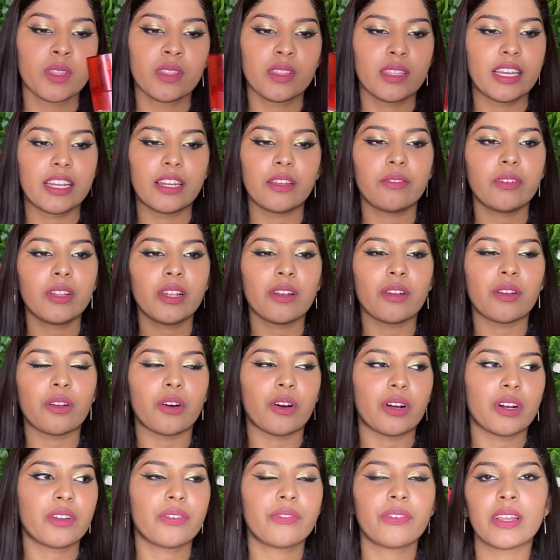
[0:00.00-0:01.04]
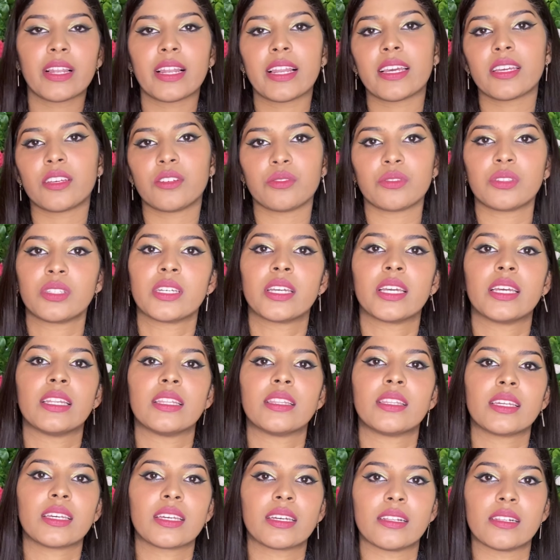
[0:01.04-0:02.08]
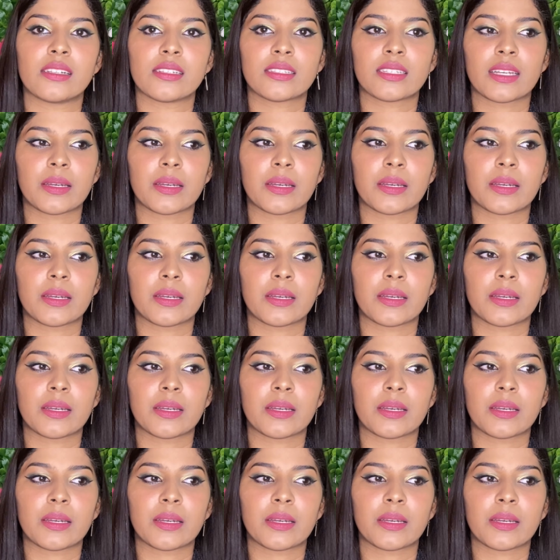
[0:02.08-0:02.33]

that you will not feel like using anything else.